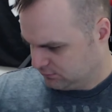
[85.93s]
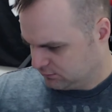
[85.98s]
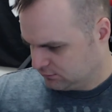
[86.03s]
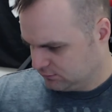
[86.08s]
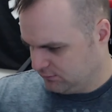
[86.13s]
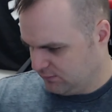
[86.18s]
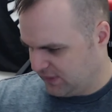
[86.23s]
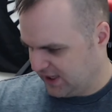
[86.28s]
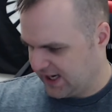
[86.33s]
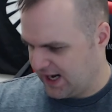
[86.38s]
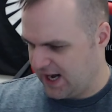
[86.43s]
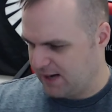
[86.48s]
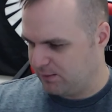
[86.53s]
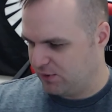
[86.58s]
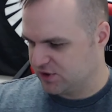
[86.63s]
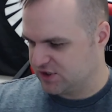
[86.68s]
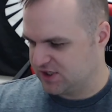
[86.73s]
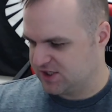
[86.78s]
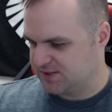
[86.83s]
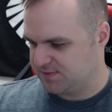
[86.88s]
But I got it
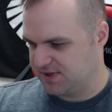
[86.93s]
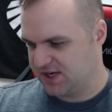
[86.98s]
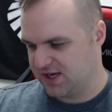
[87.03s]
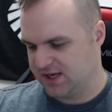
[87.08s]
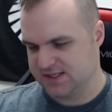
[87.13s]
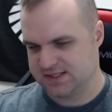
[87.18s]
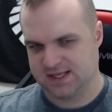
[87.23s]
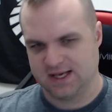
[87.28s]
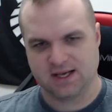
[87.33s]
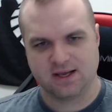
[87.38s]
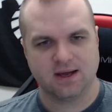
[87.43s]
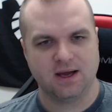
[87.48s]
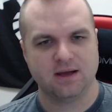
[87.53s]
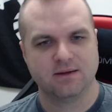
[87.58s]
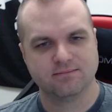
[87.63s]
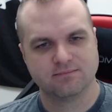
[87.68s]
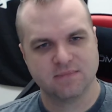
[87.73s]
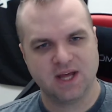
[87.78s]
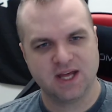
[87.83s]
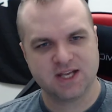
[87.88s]
mostly just because like
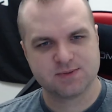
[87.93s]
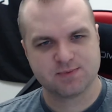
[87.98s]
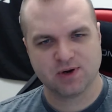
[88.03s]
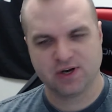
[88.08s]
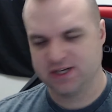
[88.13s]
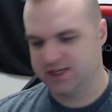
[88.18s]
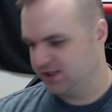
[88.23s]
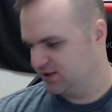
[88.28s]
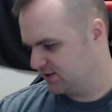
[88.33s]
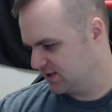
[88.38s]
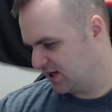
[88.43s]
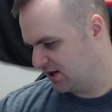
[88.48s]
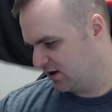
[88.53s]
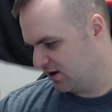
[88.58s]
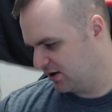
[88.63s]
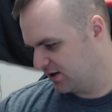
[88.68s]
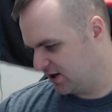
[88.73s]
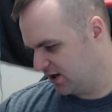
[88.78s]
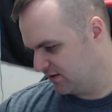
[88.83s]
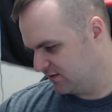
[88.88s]
it's pretty, it's got a
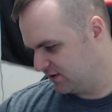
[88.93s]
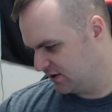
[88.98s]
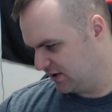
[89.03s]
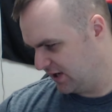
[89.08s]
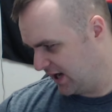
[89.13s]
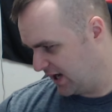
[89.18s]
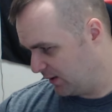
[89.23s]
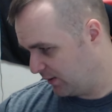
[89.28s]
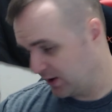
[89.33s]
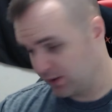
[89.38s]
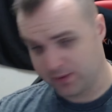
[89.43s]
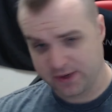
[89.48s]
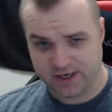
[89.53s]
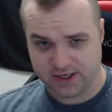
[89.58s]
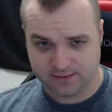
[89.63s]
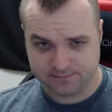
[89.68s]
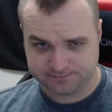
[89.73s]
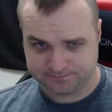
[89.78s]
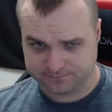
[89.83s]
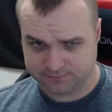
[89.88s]
hardcover, and I want to read
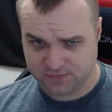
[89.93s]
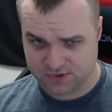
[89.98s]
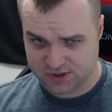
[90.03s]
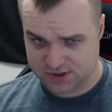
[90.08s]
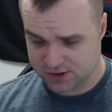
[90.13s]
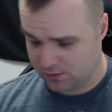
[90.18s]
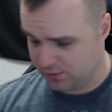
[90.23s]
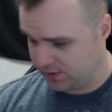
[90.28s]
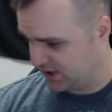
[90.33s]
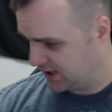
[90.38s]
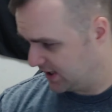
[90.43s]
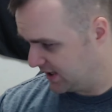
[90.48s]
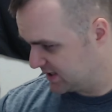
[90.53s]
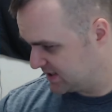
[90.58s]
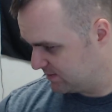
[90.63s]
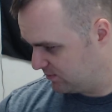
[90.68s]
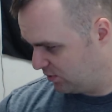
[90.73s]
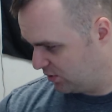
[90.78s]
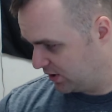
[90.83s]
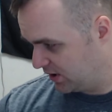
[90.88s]
it so we can get
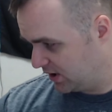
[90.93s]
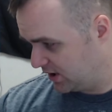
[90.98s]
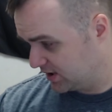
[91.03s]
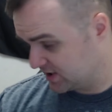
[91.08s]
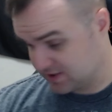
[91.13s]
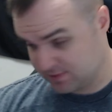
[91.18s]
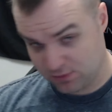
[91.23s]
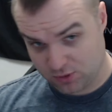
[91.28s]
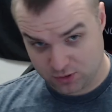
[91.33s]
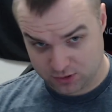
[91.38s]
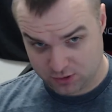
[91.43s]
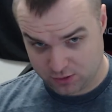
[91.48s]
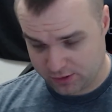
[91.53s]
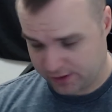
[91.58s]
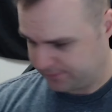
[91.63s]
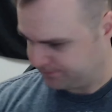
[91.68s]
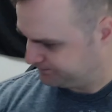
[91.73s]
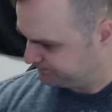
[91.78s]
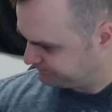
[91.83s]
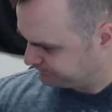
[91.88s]
some more
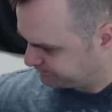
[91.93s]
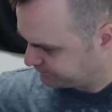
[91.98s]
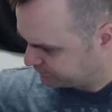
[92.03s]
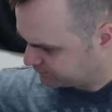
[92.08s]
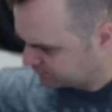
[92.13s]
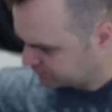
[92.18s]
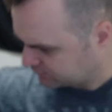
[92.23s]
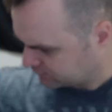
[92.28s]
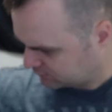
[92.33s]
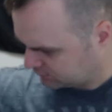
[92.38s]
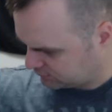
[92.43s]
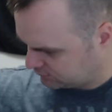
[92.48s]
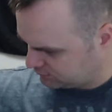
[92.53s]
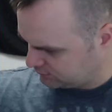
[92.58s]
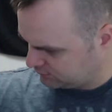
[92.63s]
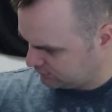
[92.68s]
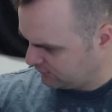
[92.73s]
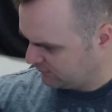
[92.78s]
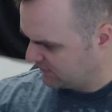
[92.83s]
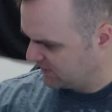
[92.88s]
lore.
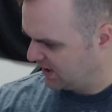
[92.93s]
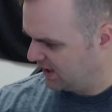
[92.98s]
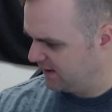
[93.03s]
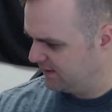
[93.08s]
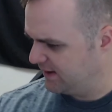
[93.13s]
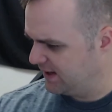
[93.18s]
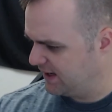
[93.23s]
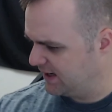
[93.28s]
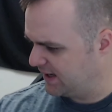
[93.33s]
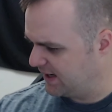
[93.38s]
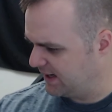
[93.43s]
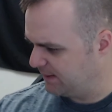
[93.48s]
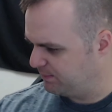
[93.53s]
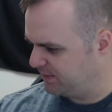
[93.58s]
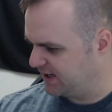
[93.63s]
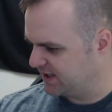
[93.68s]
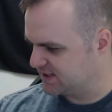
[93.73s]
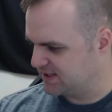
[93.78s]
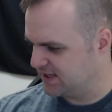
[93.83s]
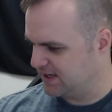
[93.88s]
And then I
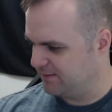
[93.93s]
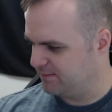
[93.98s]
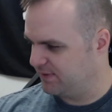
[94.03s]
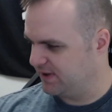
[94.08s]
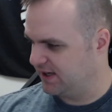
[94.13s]
picked up